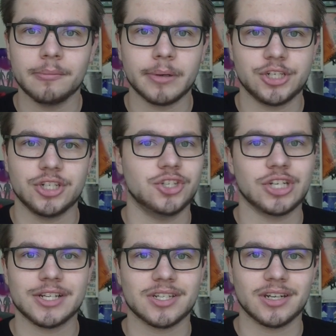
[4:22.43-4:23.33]
But she's
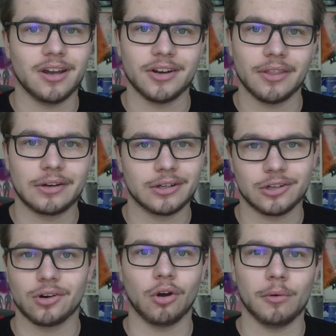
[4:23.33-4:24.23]
just another
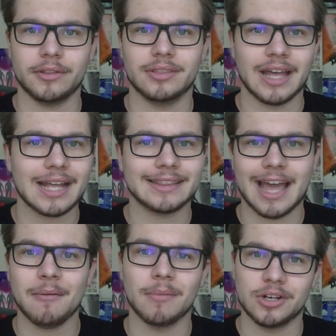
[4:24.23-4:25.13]
girl with not
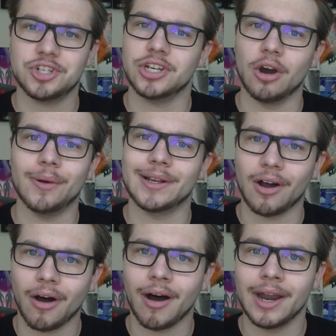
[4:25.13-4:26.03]
that much going
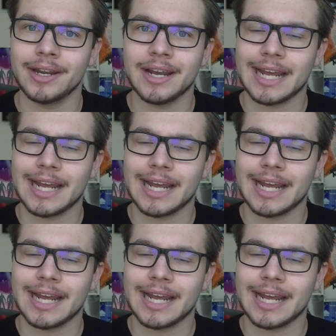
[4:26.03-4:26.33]
on.